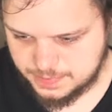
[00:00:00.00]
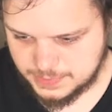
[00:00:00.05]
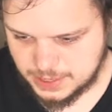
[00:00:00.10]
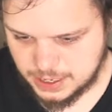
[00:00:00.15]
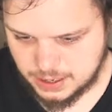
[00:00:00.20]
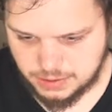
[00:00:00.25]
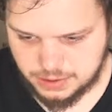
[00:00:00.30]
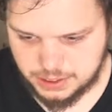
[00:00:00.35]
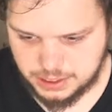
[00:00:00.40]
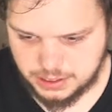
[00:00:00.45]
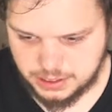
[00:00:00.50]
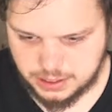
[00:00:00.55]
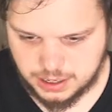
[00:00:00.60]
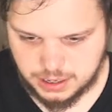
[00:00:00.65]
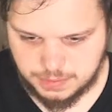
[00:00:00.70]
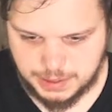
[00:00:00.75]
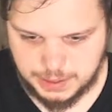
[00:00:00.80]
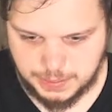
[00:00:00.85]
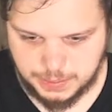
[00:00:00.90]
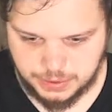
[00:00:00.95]
I don't think a lot
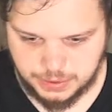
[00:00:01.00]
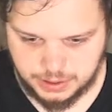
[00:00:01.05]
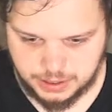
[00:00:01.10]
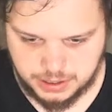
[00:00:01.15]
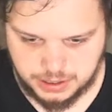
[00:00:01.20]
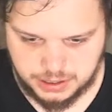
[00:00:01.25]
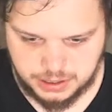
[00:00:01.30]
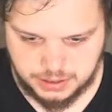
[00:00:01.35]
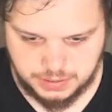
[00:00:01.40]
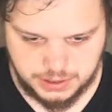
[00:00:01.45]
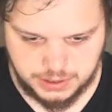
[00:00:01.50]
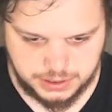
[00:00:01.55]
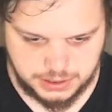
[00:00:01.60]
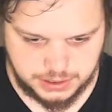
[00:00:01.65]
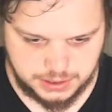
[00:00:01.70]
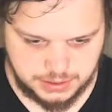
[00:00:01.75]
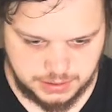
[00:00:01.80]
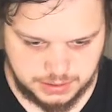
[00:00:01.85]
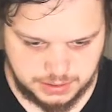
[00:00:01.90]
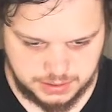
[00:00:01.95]
of people are going to
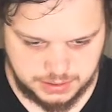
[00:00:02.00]
notice.